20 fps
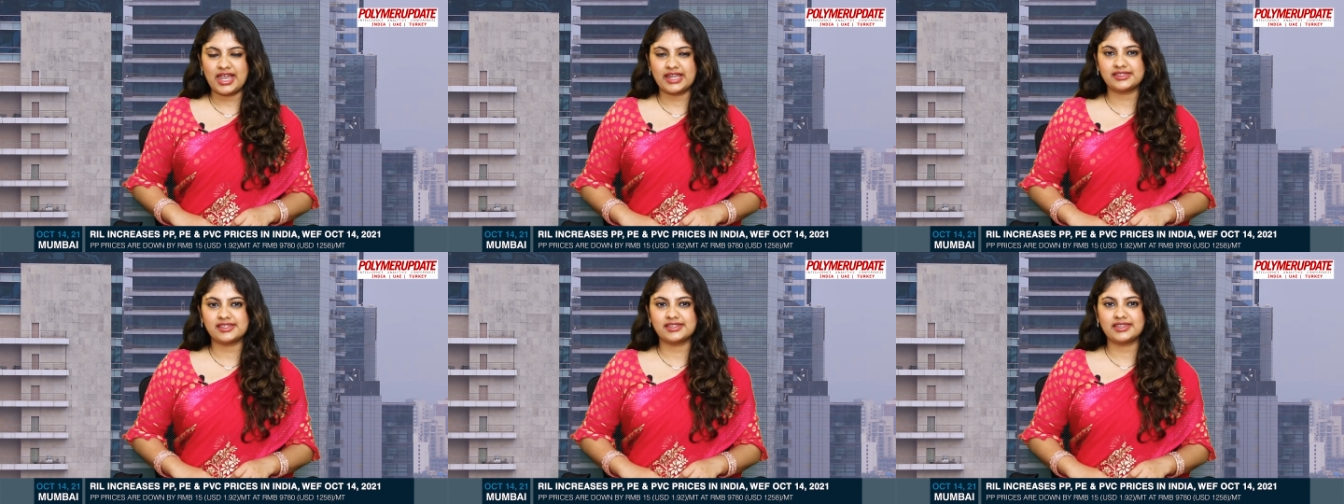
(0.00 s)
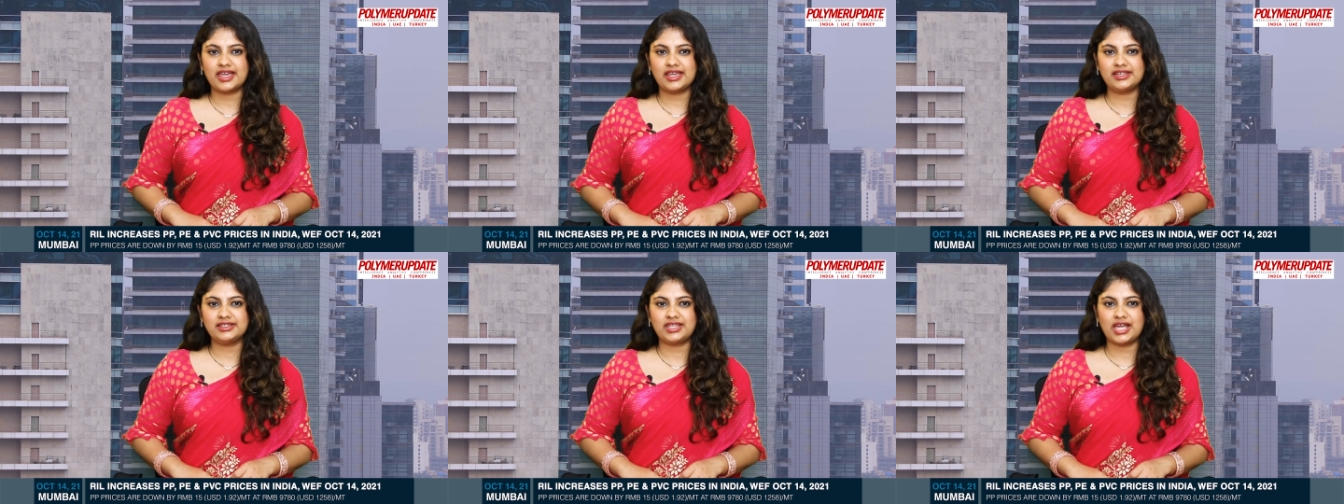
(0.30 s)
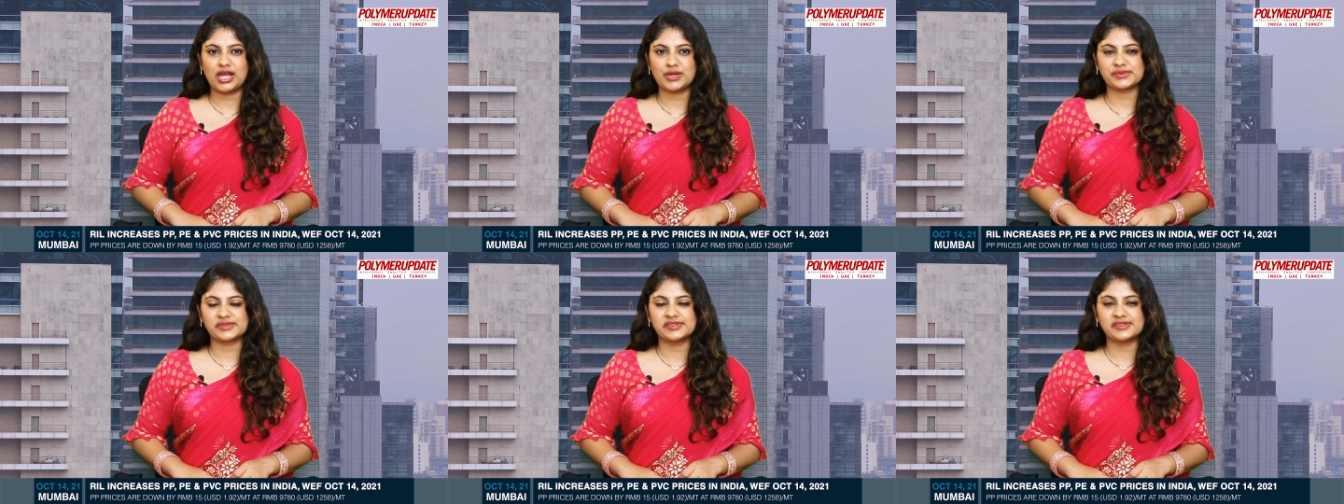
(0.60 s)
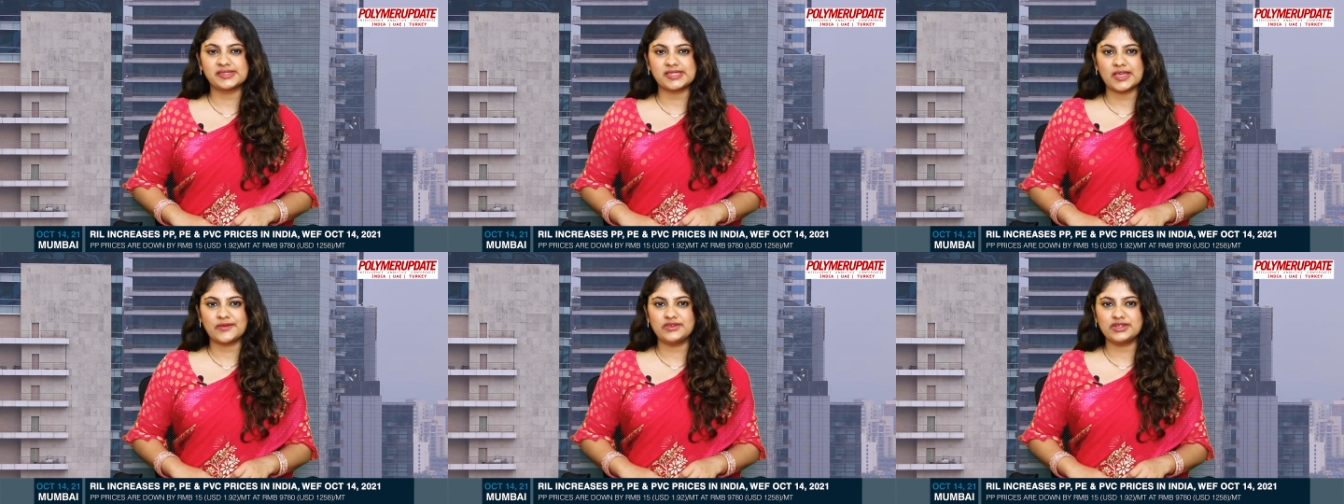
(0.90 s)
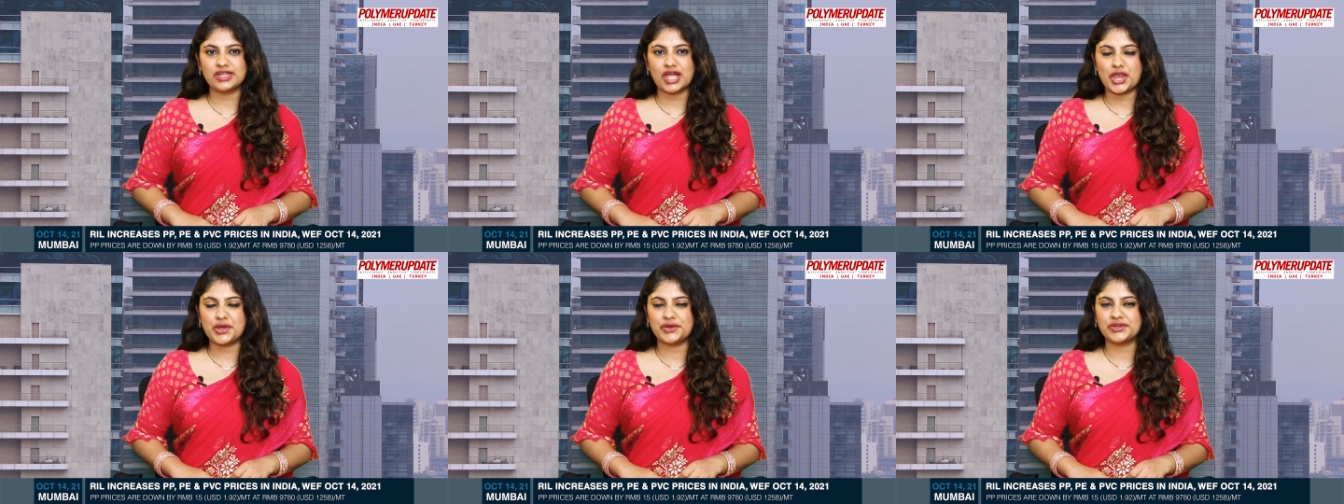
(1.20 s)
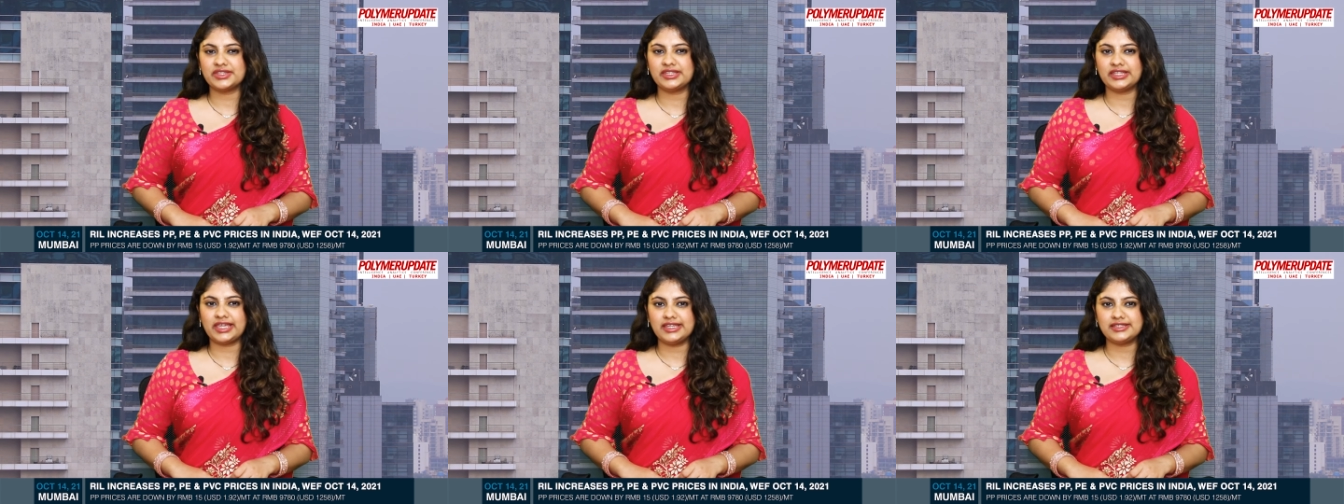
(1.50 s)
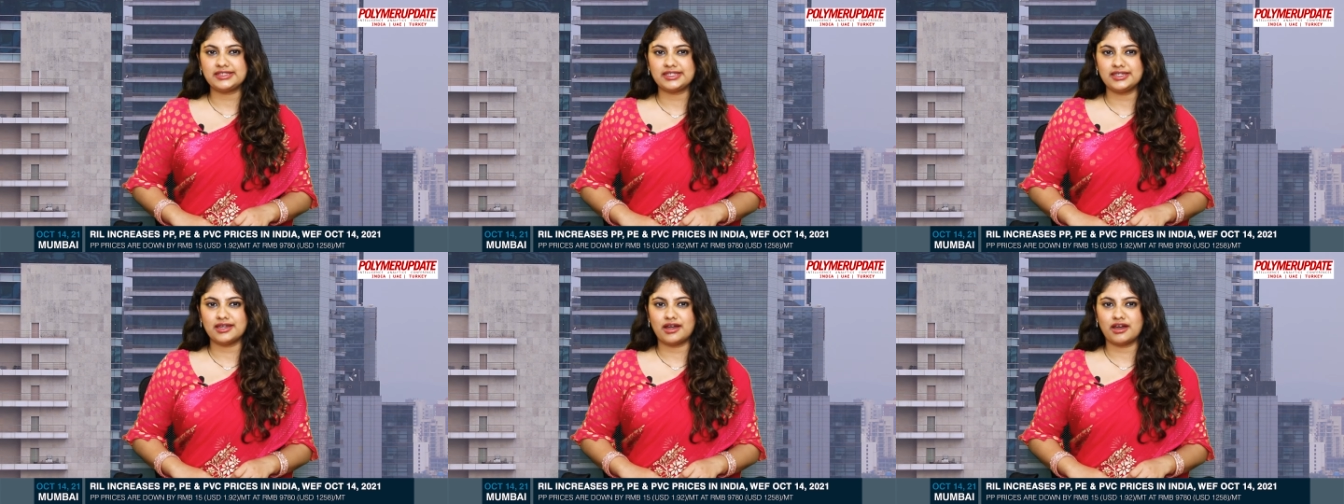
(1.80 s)
at the
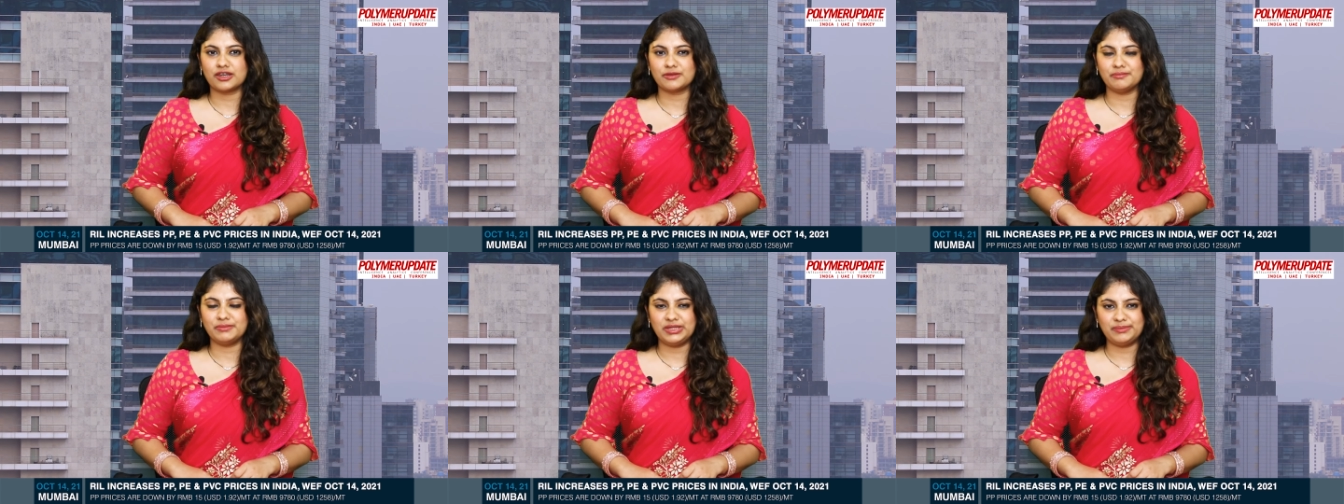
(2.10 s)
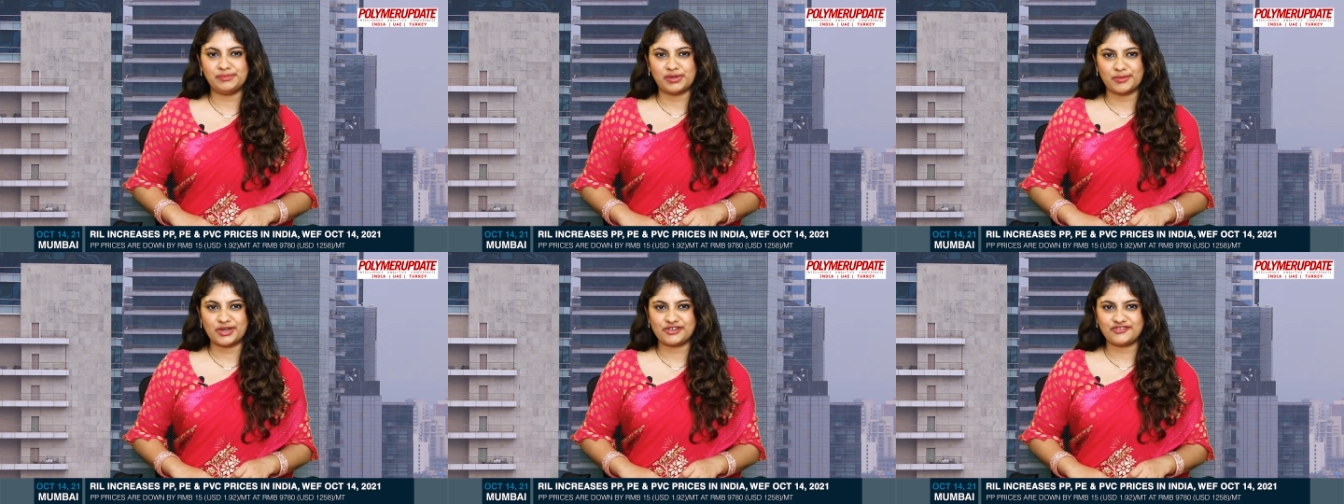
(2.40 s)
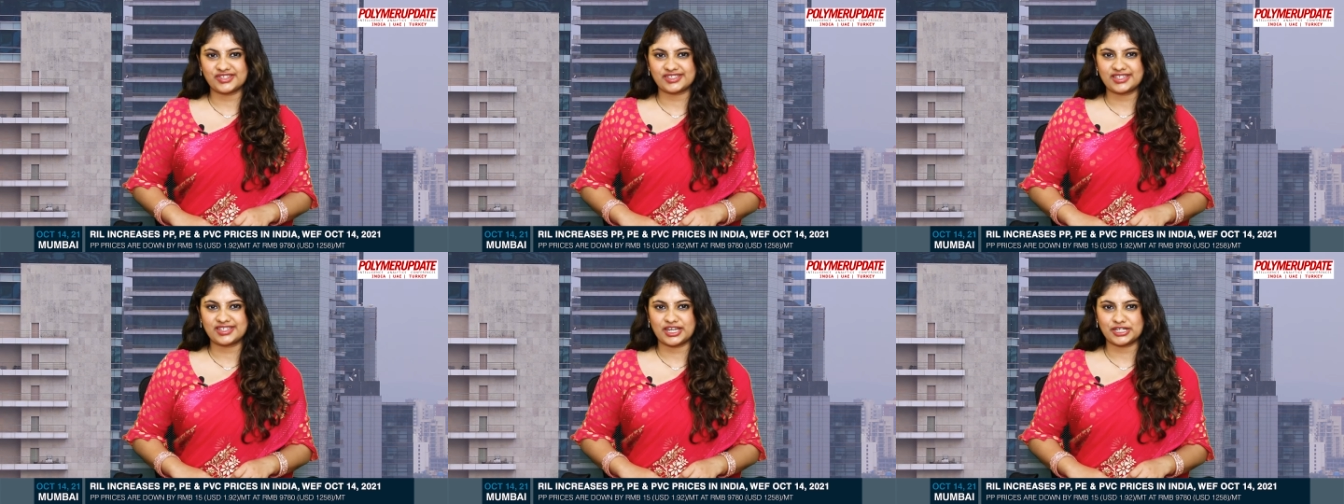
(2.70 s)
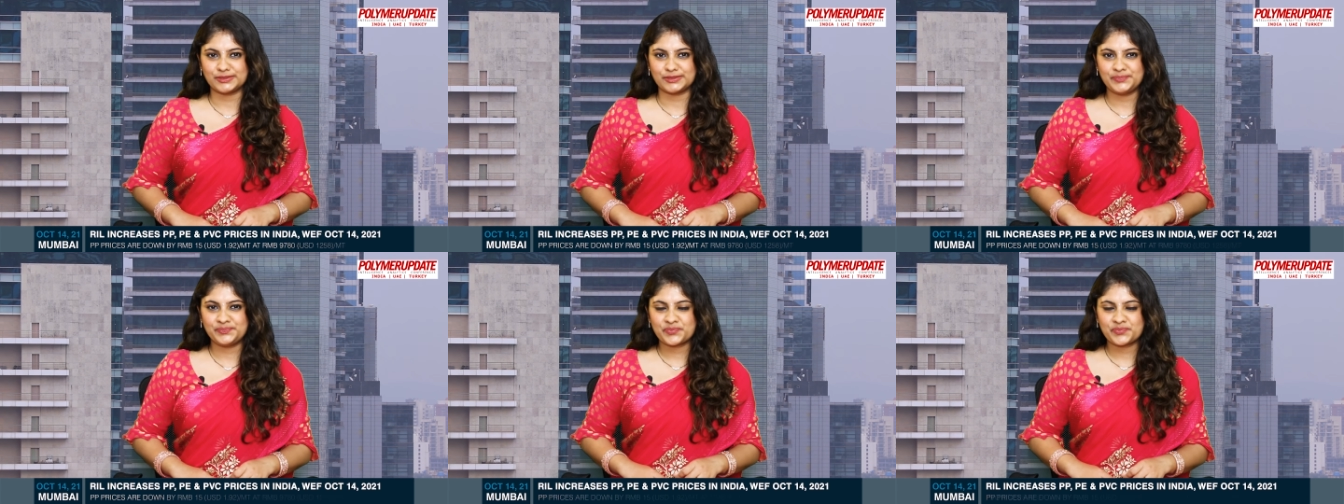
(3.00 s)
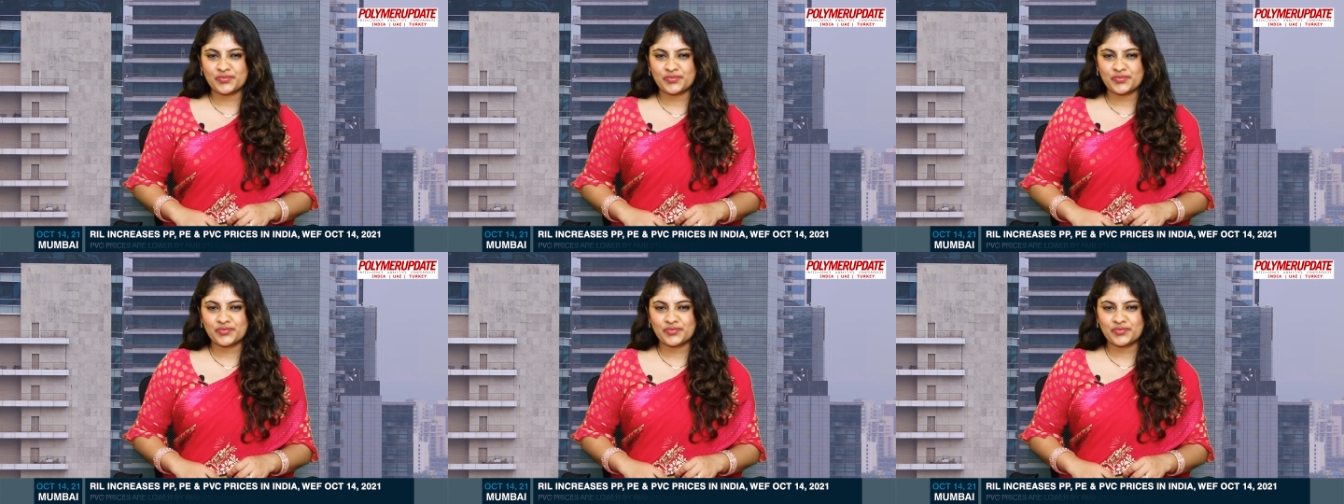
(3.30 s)
9,780 RMB per metric ton.